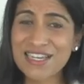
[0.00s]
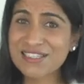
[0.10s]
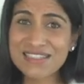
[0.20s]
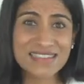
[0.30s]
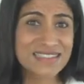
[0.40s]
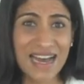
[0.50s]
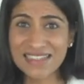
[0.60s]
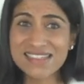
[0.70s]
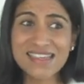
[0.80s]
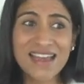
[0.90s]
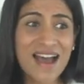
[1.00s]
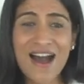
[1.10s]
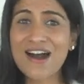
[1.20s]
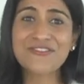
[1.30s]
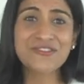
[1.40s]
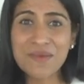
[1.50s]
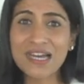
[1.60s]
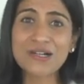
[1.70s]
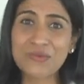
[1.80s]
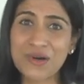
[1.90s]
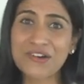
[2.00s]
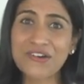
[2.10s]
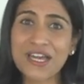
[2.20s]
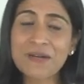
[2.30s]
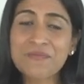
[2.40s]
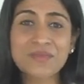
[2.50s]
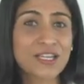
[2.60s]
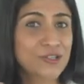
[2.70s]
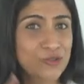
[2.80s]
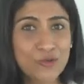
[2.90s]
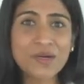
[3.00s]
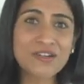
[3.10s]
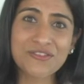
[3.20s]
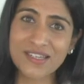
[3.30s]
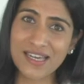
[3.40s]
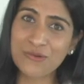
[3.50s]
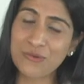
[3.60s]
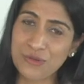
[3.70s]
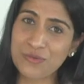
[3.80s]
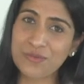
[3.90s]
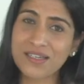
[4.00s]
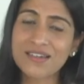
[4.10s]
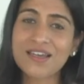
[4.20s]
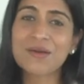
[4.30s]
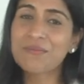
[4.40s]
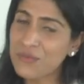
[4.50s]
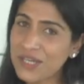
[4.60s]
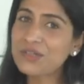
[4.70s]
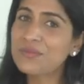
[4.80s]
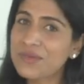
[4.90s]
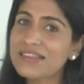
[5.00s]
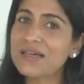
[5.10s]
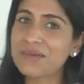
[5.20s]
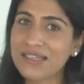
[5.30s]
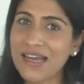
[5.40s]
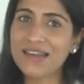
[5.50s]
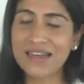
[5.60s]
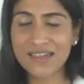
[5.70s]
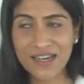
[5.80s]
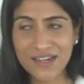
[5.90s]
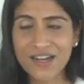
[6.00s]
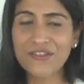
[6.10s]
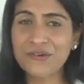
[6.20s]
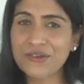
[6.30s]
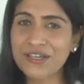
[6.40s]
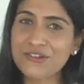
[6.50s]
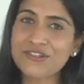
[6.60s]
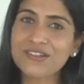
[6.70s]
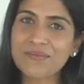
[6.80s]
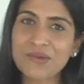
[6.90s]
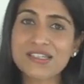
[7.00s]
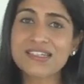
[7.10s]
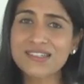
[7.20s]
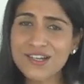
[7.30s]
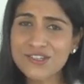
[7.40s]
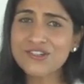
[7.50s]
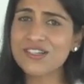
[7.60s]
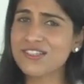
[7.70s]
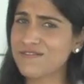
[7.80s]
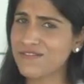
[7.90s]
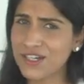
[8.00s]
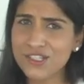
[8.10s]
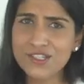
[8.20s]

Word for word: and that's half the battle won, right? you might forget who you meet, but when you meet them again at, an, at another occasion, because the industry is very